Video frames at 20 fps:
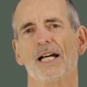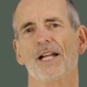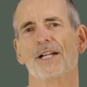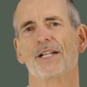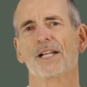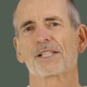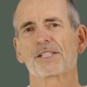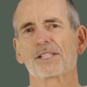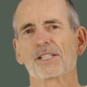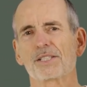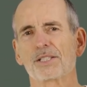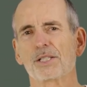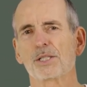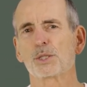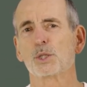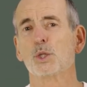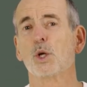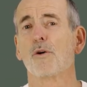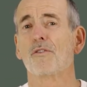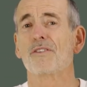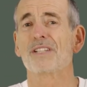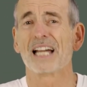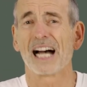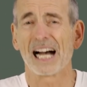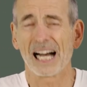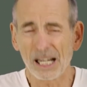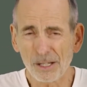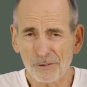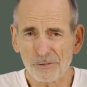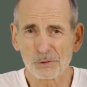That is the
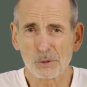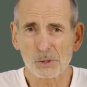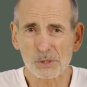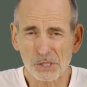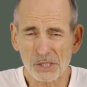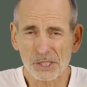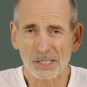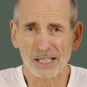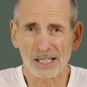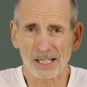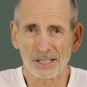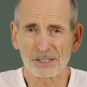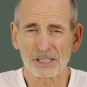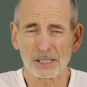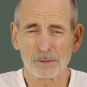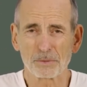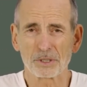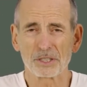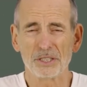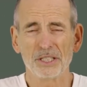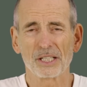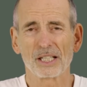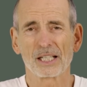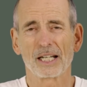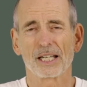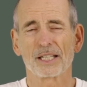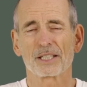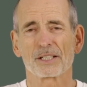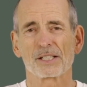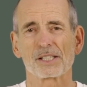synovial fluid present in the knee
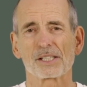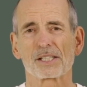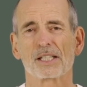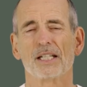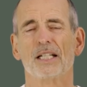joint.